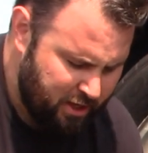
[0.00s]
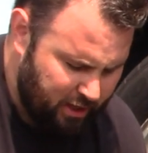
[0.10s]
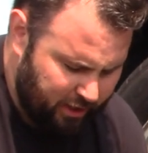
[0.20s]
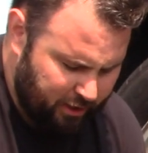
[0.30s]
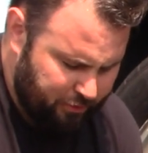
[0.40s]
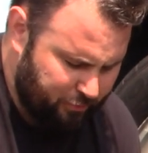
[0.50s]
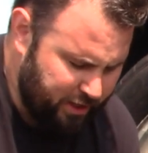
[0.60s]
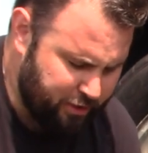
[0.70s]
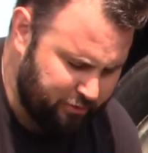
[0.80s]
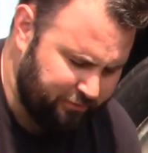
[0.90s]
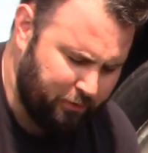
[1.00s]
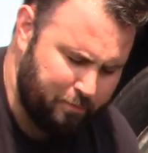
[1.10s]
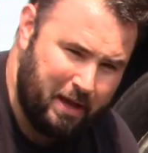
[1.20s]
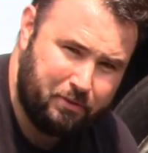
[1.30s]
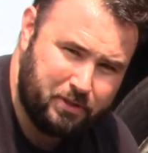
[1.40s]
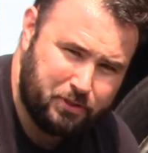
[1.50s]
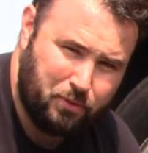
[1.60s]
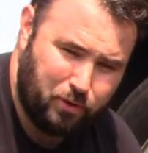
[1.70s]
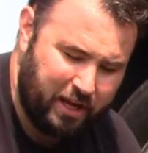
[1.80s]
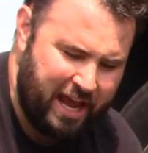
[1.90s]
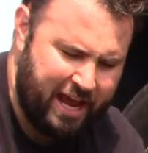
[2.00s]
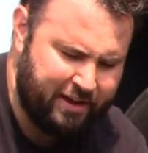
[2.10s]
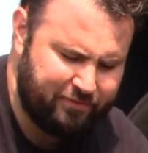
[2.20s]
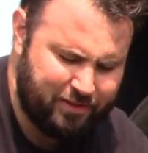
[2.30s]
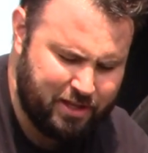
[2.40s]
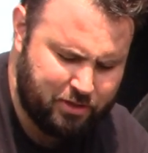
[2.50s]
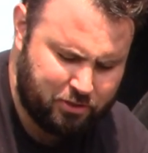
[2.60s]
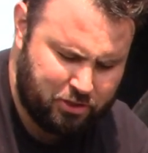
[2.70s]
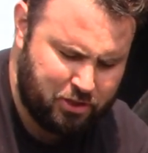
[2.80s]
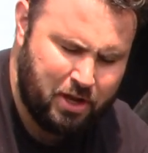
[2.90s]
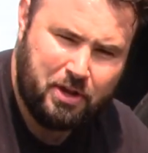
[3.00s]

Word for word: uh, 300 foot-pound to torque, half-inch